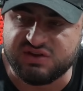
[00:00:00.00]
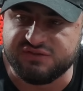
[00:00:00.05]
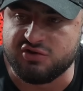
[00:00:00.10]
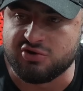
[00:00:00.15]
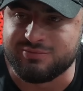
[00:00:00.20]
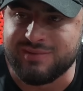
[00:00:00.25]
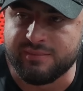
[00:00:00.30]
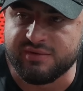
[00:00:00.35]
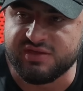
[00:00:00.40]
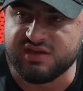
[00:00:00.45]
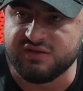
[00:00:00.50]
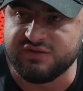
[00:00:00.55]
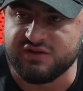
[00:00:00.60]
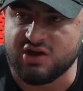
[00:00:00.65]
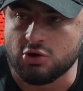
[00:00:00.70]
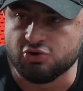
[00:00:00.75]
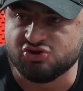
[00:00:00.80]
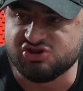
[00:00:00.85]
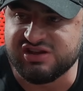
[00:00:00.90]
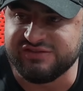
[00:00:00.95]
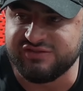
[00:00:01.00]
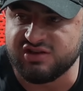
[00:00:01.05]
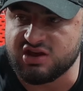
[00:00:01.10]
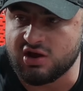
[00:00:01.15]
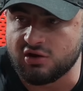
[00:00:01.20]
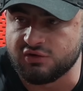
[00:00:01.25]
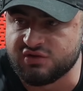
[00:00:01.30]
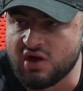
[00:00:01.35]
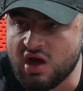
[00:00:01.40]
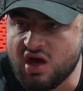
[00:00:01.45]
If you remember the, the OG
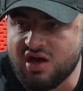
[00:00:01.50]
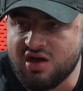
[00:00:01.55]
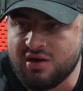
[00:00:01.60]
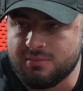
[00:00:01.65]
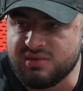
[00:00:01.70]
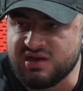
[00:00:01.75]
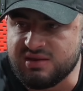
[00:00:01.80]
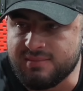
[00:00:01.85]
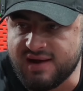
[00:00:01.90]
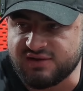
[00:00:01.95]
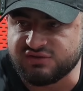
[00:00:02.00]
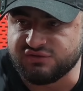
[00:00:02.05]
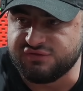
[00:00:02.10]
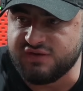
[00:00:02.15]
videos, me, Max,